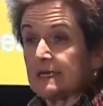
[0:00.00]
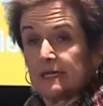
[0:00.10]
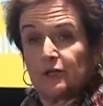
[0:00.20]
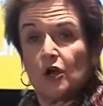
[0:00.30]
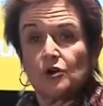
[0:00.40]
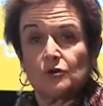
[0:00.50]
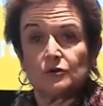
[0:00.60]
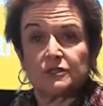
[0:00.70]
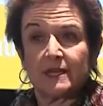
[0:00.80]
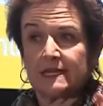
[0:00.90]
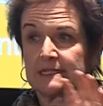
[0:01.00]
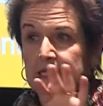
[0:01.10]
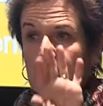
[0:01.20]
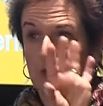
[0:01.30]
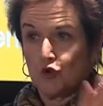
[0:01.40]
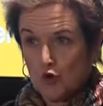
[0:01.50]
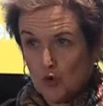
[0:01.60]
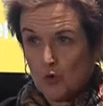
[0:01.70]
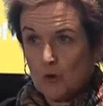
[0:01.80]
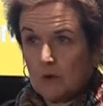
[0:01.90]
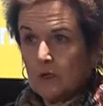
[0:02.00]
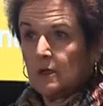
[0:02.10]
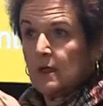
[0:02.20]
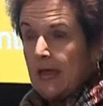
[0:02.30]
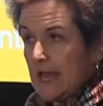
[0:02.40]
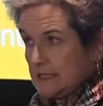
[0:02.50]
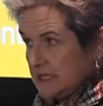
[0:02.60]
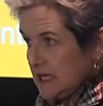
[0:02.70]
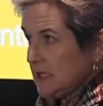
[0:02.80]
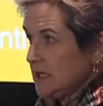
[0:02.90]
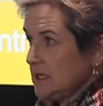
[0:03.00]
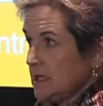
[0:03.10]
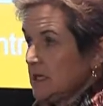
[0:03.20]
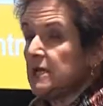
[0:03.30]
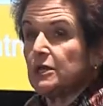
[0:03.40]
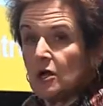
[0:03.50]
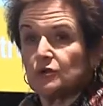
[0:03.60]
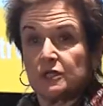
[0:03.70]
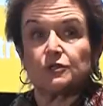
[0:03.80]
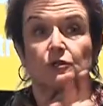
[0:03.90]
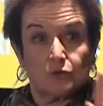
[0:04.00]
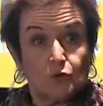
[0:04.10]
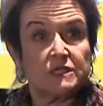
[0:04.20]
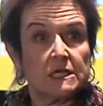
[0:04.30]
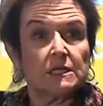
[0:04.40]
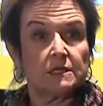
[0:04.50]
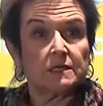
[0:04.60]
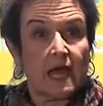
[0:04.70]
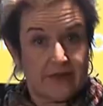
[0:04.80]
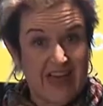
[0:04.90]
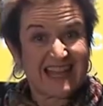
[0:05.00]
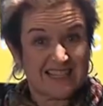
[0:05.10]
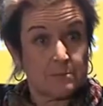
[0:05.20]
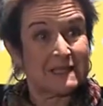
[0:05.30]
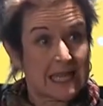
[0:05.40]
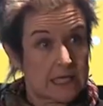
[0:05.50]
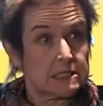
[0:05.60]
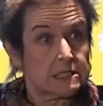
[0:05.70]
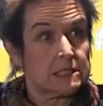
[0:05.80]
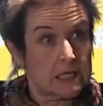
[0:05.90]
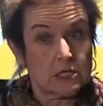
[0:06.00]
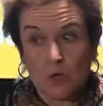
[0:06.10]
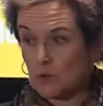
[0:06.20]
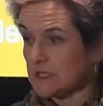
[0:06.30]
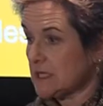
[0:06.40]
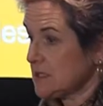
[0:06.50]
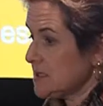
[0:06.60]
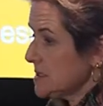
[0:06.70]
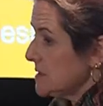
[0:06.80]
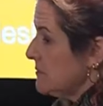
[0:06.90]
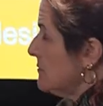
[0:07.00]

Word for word: and it knows that it's not New and Zealand. It knows it's New Zealand, and that's a place. It knows this.